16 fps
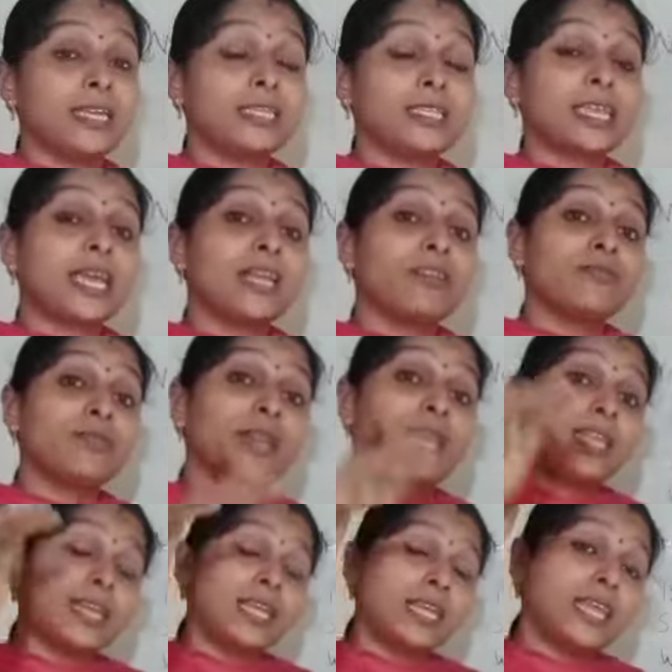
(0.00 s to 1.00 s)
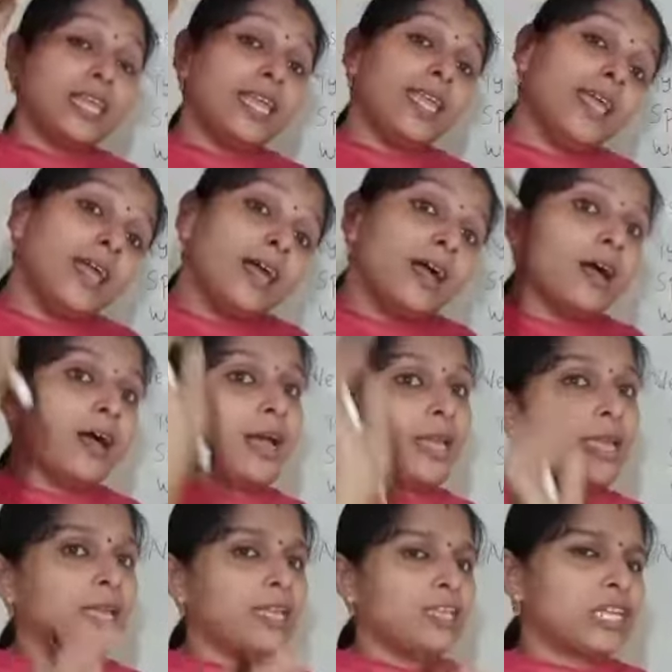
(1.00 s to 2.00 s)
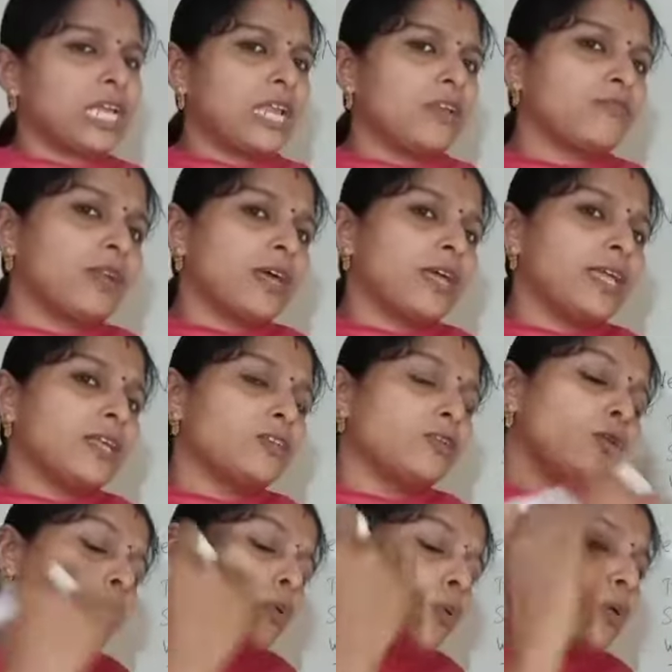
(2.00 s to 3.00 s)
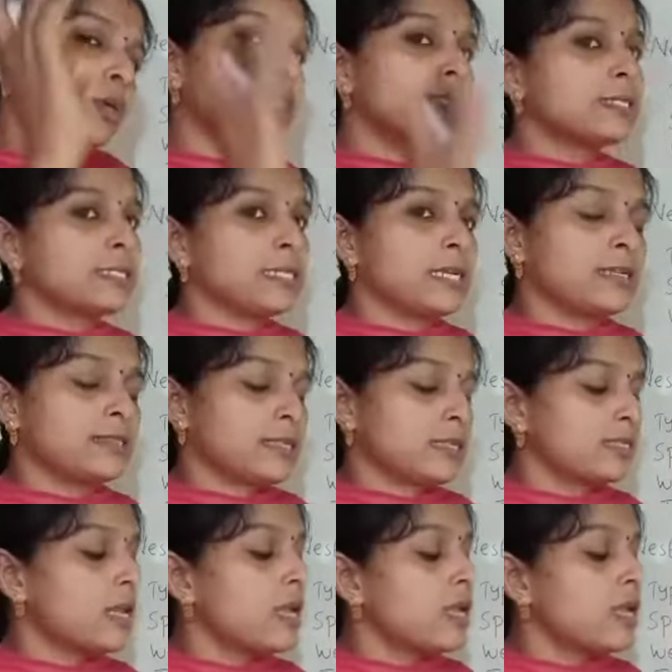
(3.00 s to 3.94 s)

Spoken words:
It can fly really high. It can fly at long distances.